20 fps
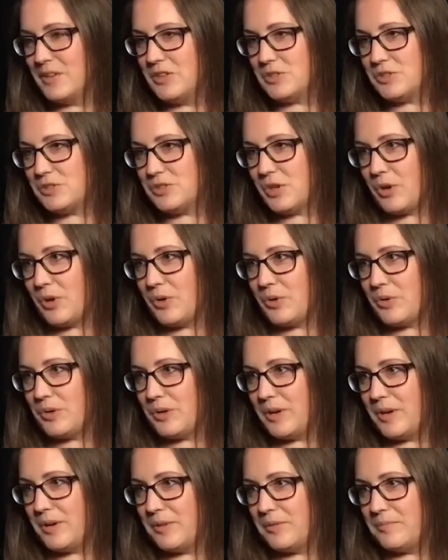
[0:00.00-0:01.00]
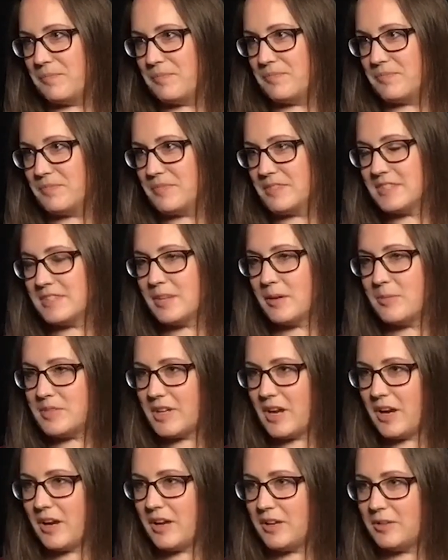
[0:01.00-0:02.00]
So
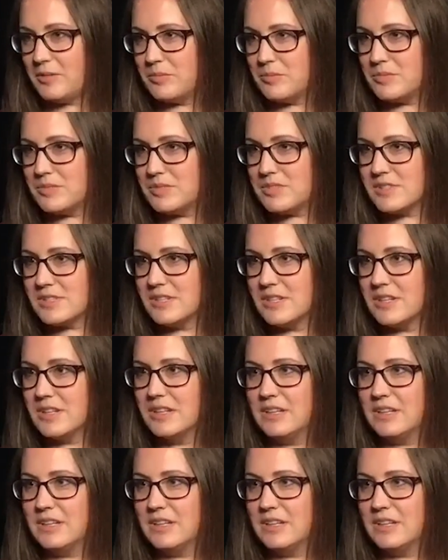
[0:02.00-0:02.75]
sometimes